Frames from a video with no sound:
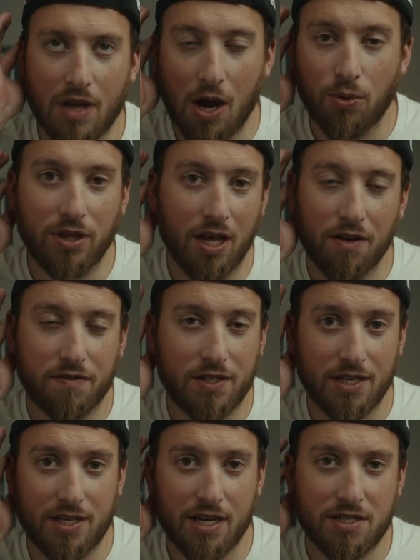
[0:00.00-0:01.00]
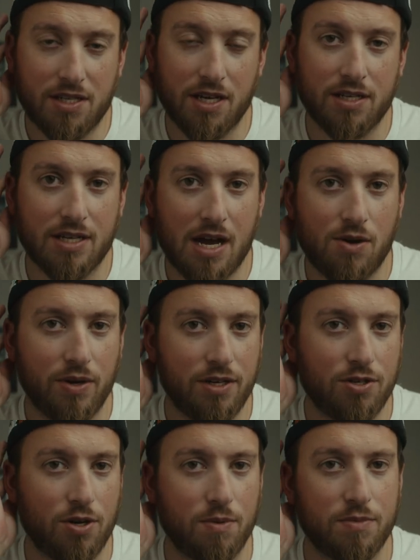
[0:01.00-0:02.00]
I would love to test things out
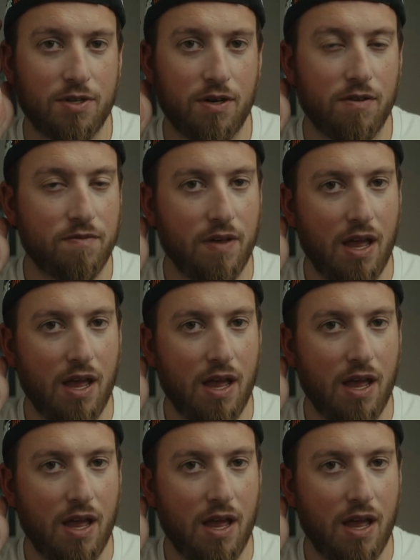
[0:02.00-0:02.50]
in terms of